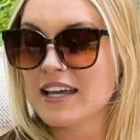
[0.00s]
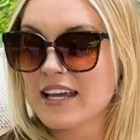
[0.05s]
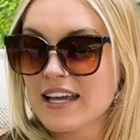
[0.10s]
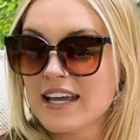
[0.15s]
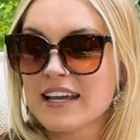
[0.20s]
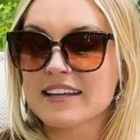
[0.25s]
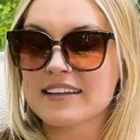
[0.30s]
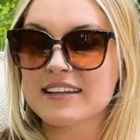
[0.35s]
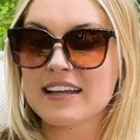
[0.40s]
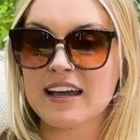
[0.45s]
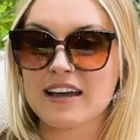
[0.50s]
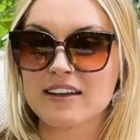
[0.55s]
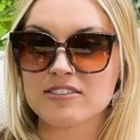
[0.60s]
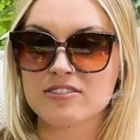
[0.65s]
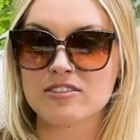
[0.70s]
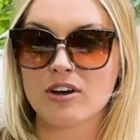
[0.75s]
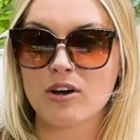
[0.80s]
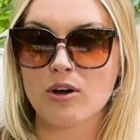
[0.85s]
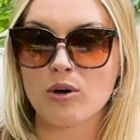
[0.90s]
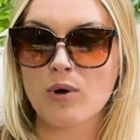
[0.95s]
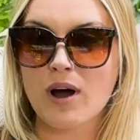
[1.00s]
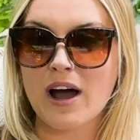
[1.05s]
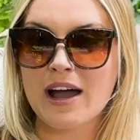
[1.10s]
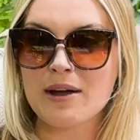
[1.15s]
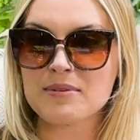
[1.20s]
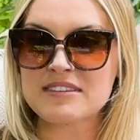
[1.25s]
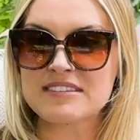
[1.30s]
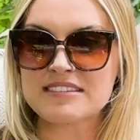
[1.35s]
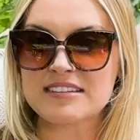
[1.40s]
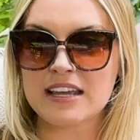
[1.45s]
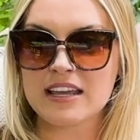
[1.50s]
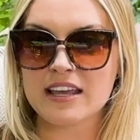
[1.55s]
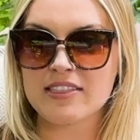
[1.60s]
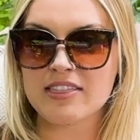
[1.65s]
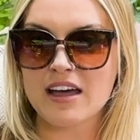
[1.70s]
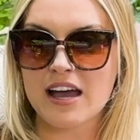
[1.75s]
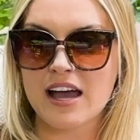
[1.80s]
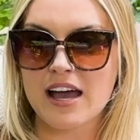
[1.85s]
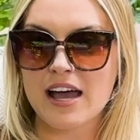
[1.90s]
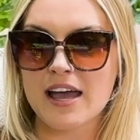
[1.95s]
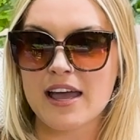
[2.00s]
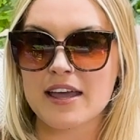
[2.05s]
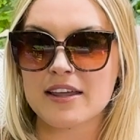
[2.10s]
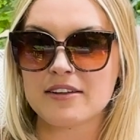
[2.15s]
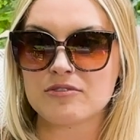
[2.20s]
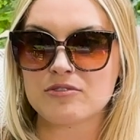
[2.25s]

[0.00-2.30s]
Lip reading: Yeah, so I would say that